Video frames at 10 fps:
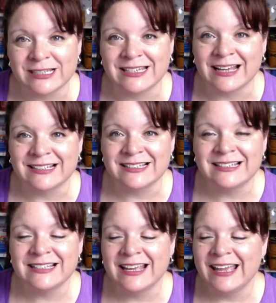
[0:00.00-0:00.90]
Texas.
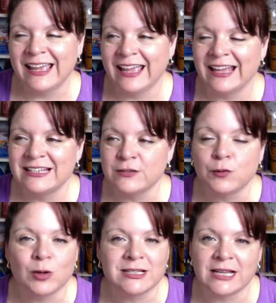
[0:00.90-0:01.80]
And of
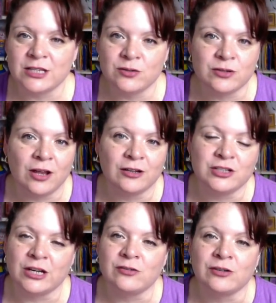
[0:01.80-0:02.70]
course, I do Dollar
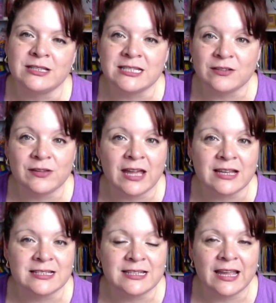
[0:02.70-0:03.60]
General and
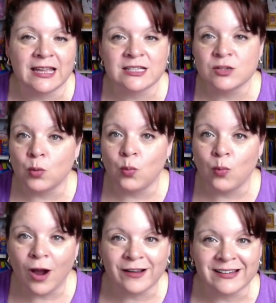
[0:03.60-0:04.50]
CVS and
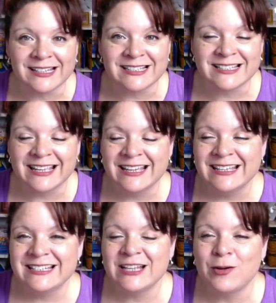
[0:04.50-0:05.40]
Walgreens.
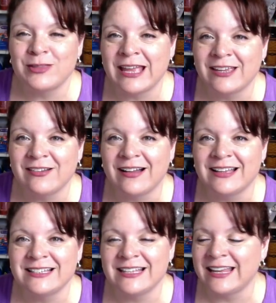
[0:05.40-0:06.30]
So thank you
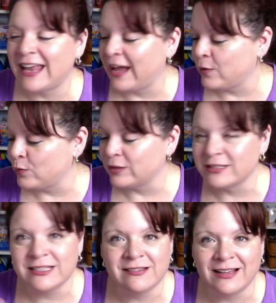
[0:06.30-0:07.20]
guys, and I will
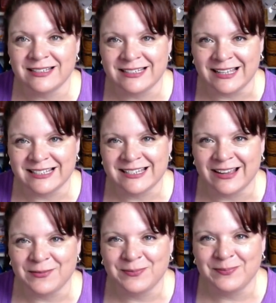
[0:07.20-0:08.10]
see you guys next
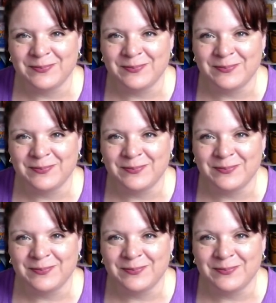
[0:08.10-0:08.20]
time.